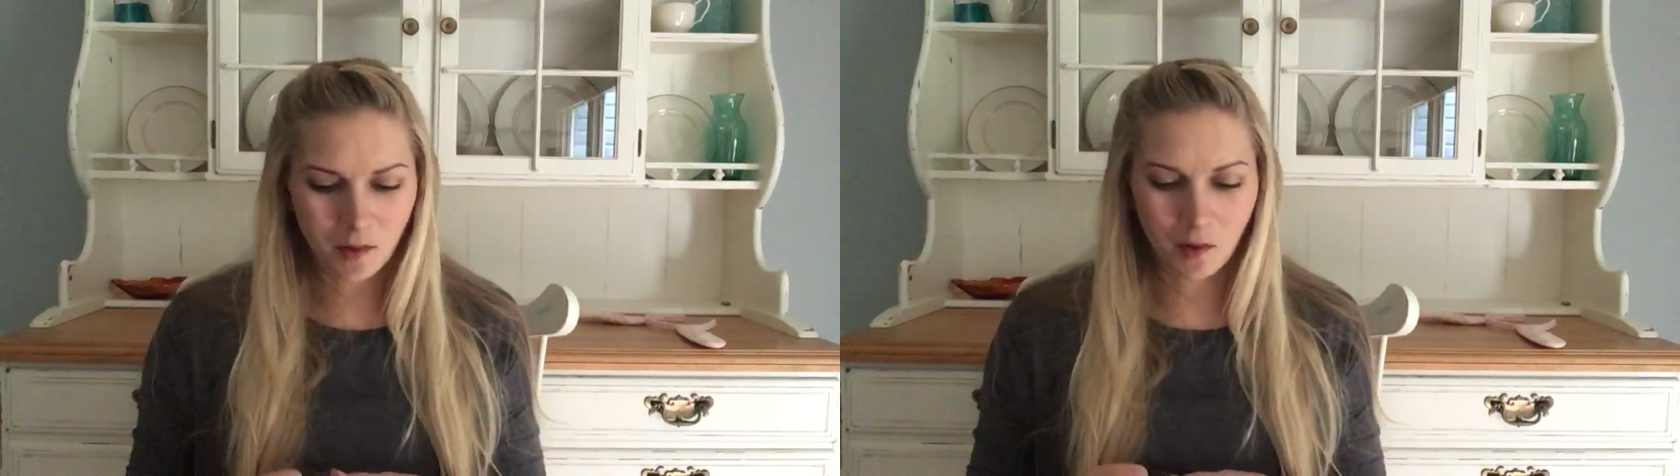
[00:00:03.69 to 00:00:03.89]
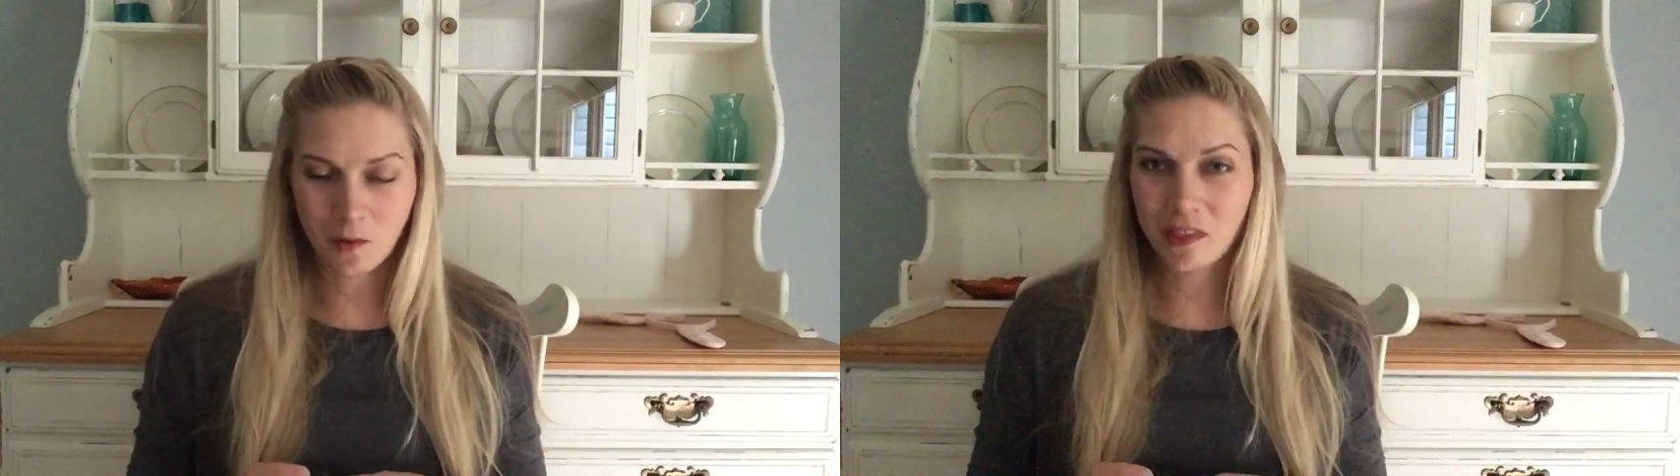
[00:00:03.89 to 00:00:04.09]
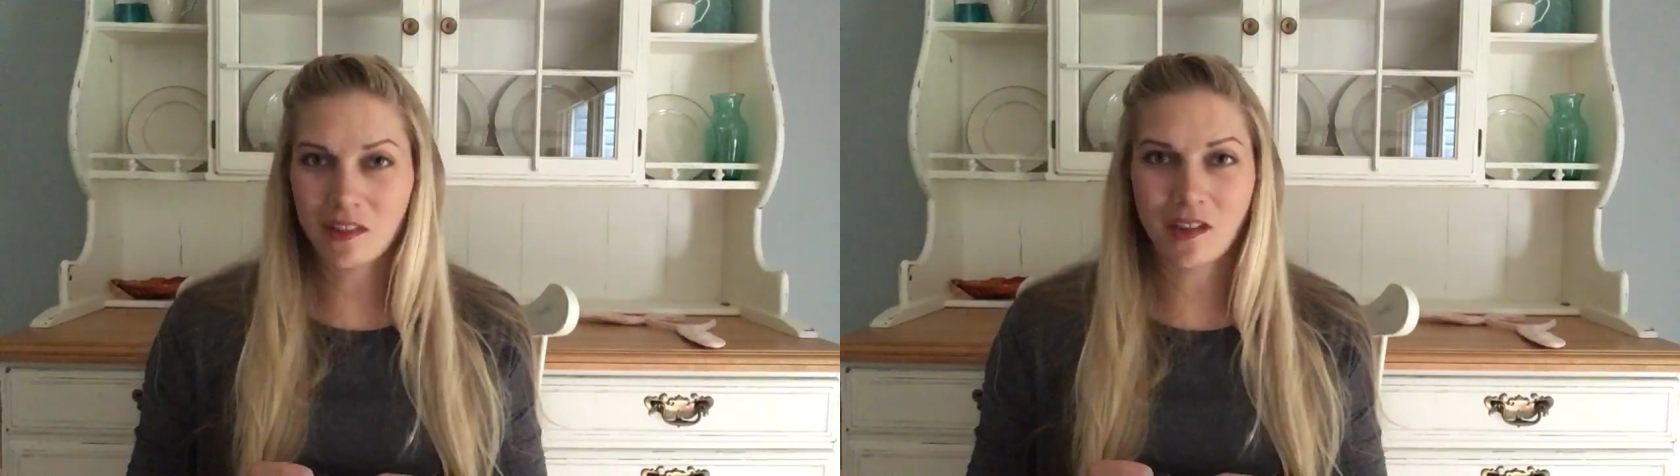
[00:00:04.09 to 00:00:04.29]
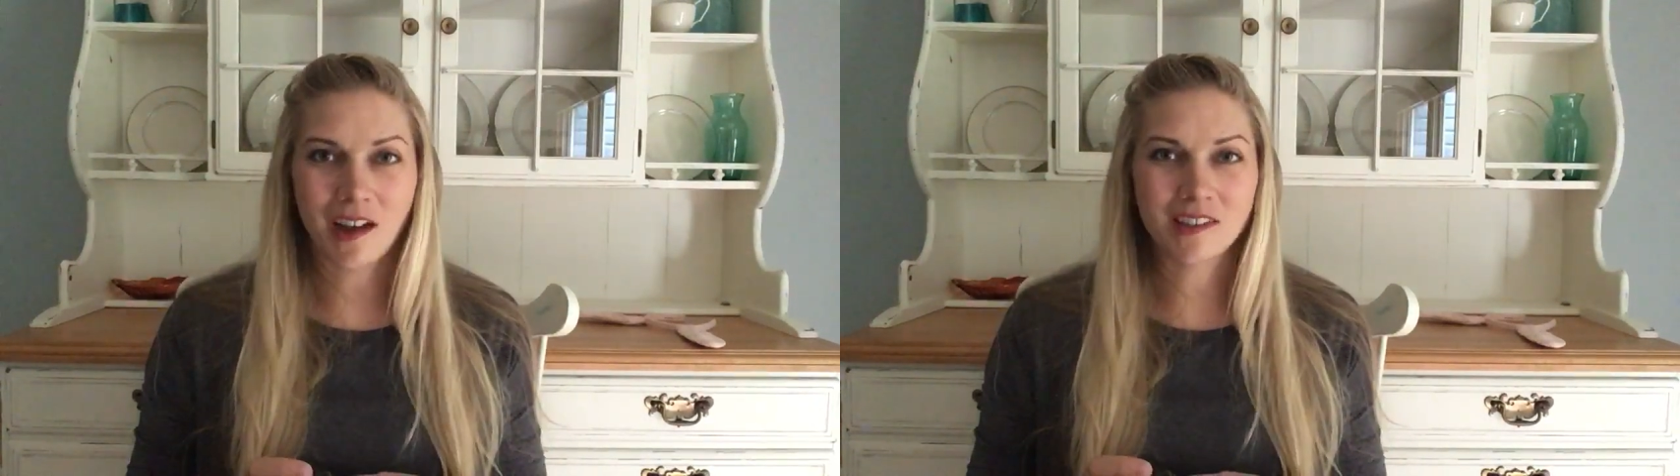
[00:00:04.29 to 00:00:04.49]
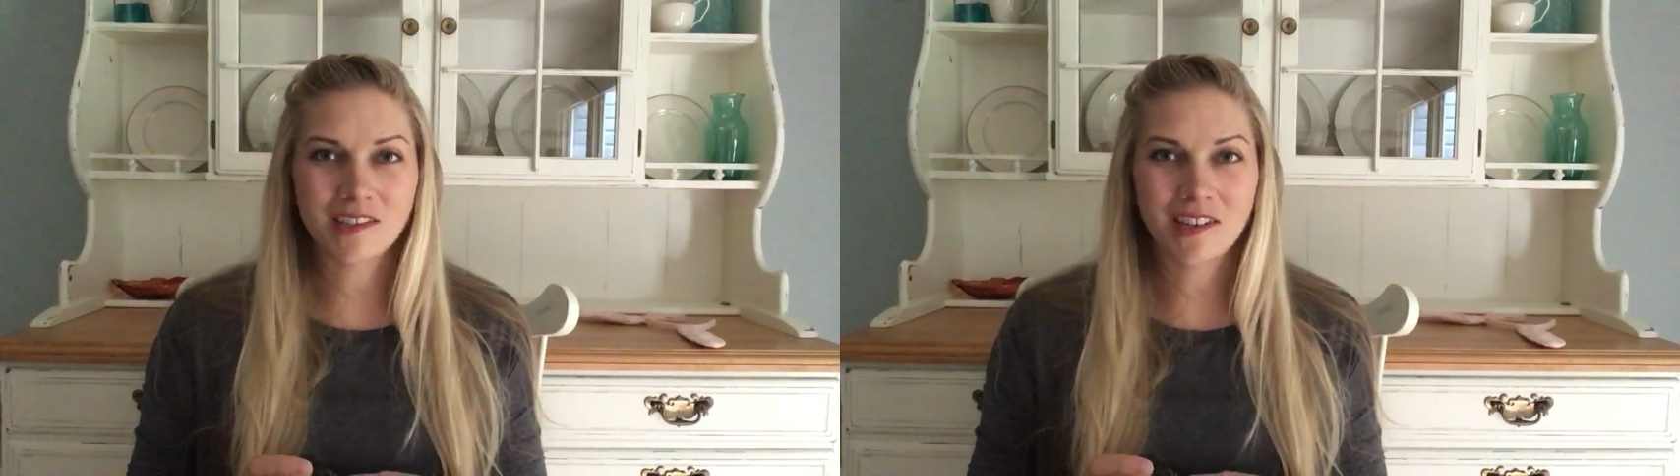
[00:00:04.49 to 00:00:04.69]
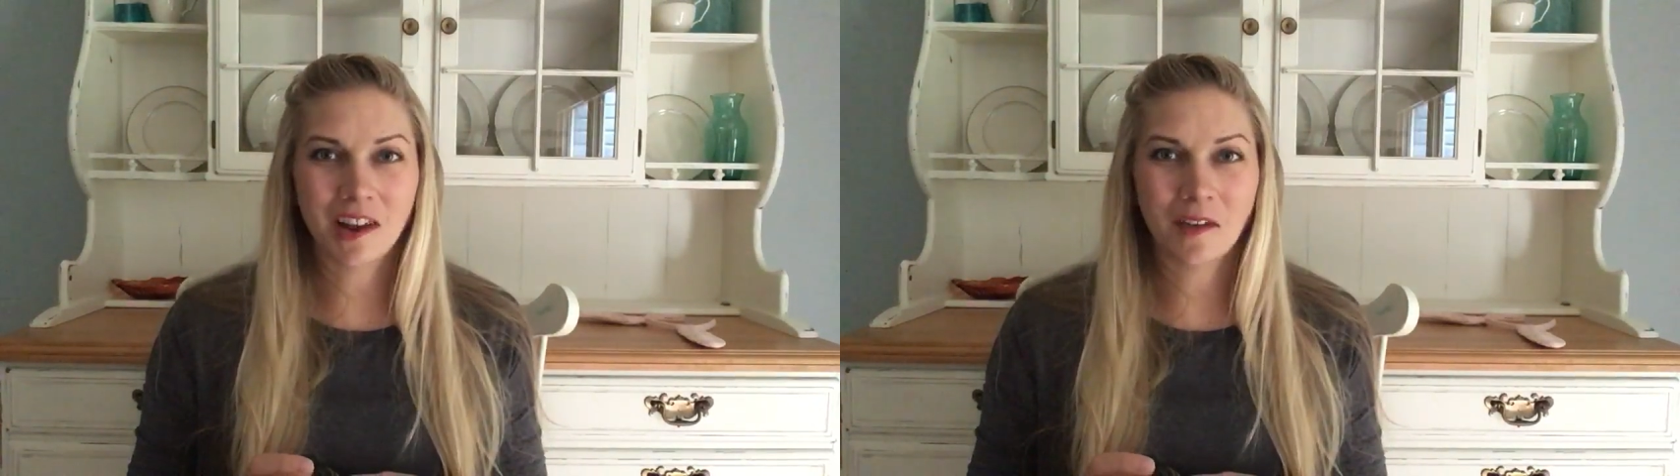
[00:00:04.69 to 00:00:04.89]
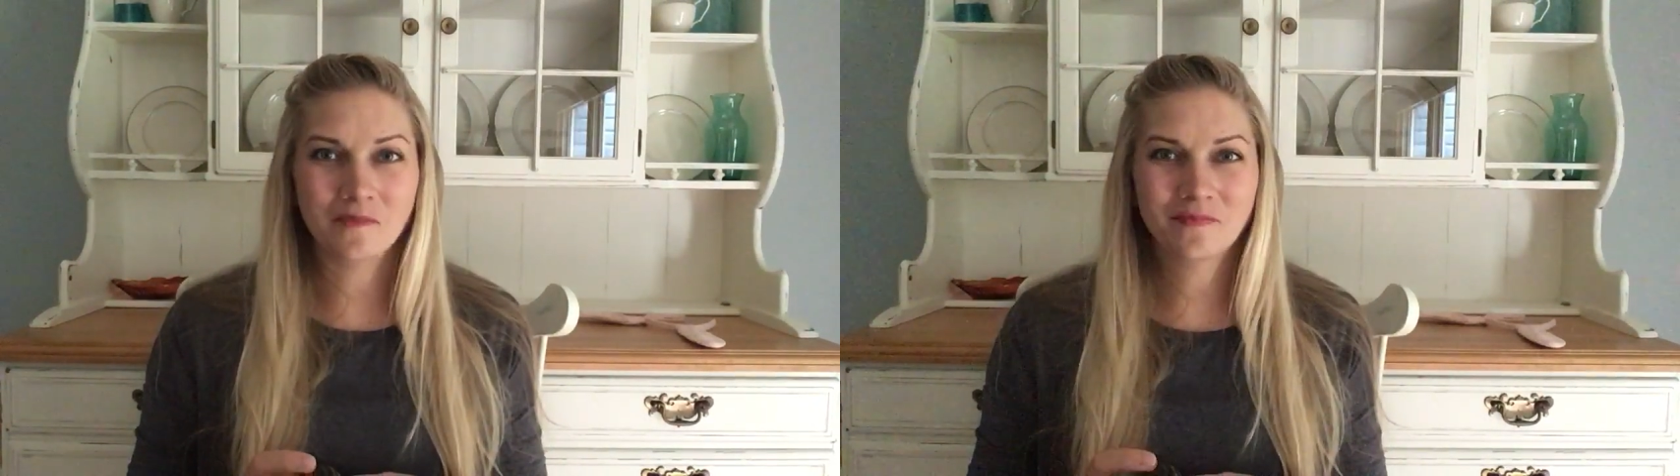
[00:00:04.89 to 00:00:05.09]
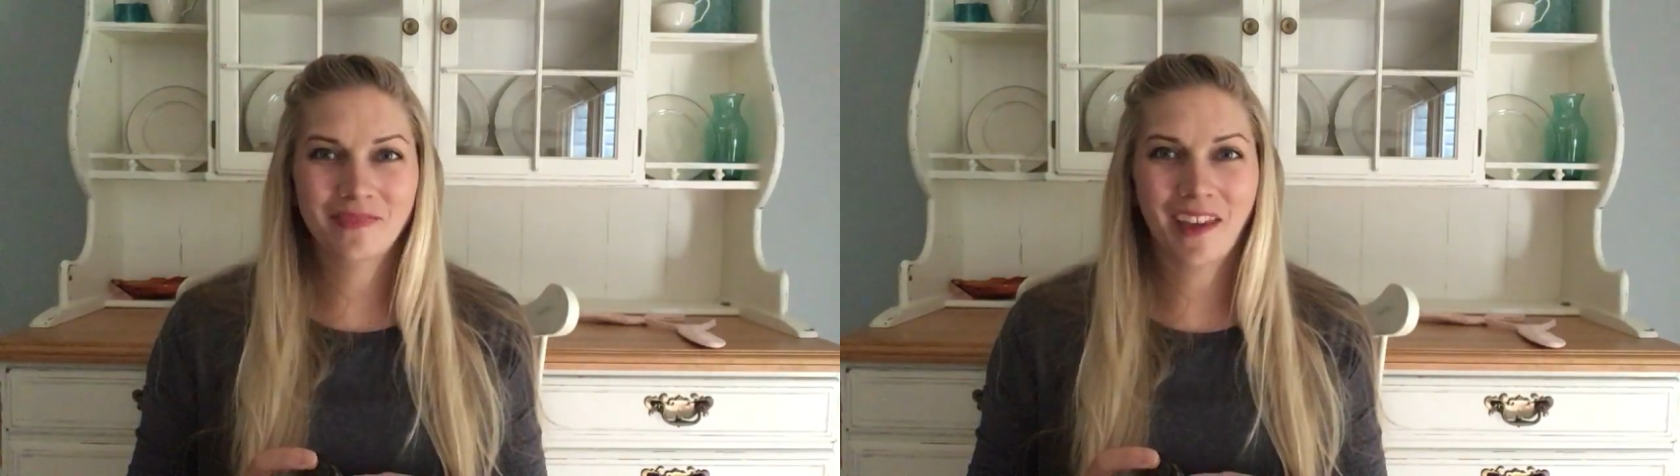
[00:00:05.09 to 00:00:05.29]
oil with you guys today,
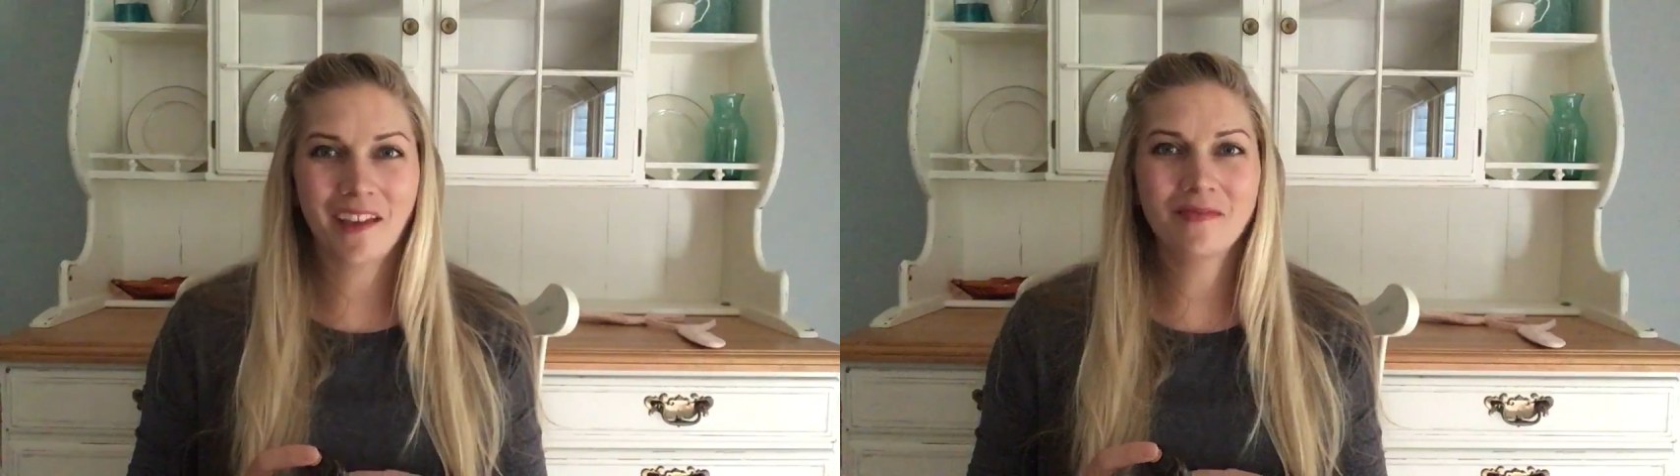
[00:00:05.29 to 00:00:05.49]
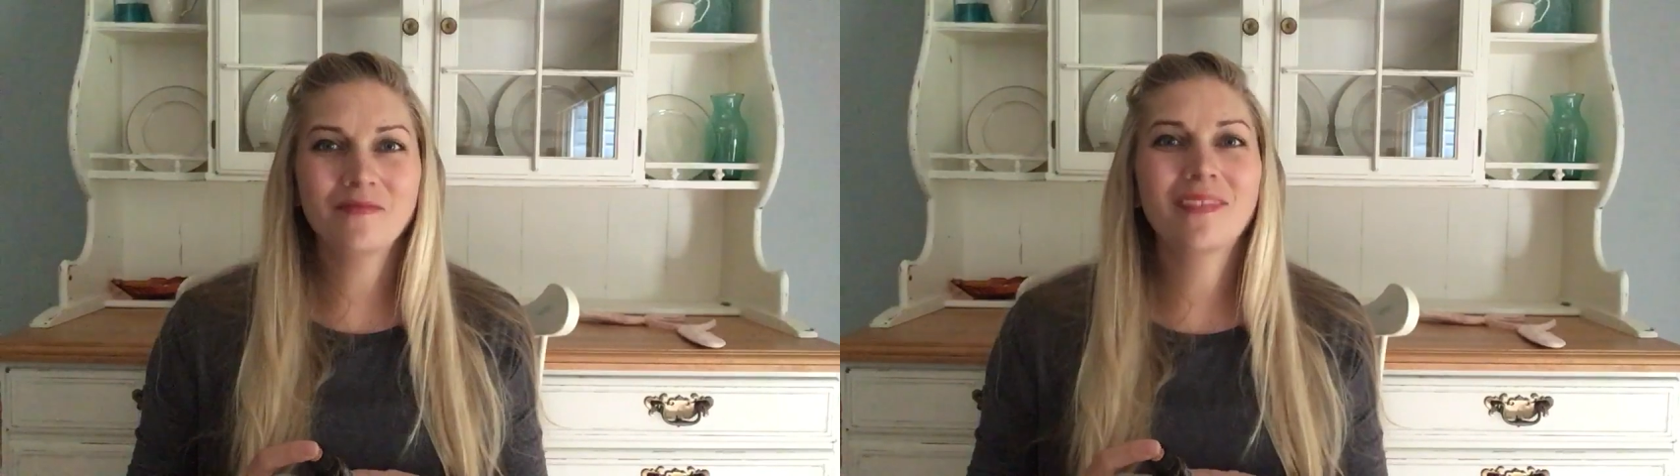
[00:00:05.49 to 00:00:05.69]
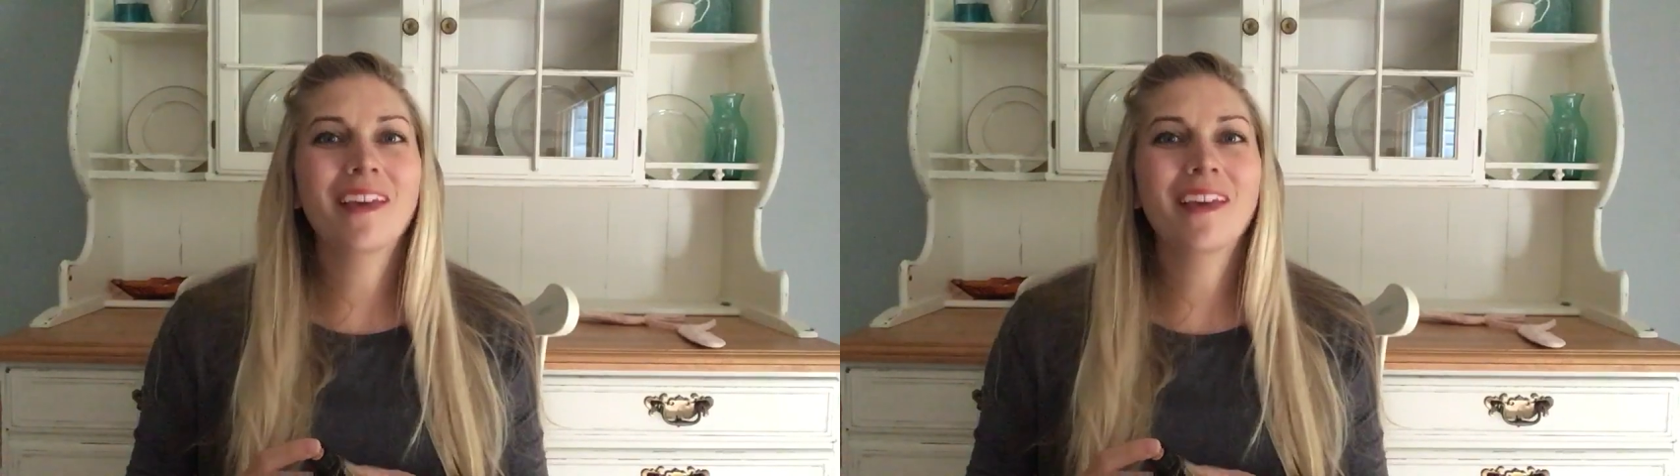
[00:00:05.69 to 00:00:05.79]
okay?